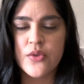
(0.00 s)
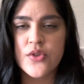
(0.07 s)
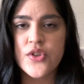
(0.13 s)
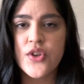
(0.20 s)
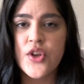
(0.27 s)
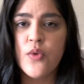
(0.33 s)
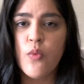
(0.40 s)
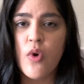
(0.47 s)
So
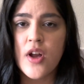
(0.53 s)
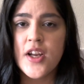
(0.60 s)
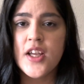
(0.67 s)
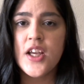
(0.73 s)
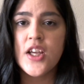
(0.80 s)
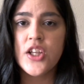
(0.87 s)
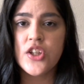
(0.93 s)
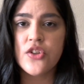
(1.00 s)
you want to
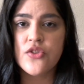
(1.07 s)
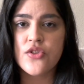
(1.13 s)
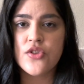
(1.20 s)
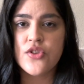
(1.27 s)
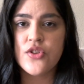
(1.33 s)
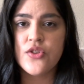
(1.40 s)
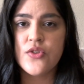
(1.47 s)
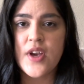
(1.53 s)
get used
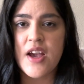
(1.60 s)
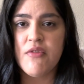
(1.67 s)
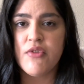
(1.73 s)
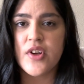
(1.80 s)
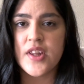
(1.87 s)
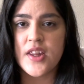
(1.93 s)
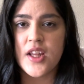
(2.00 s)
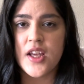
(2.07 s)
to
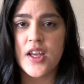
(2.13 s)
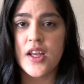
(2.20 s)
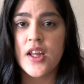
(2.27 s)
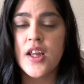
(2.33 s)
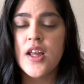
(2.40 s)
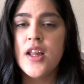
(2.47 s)
everything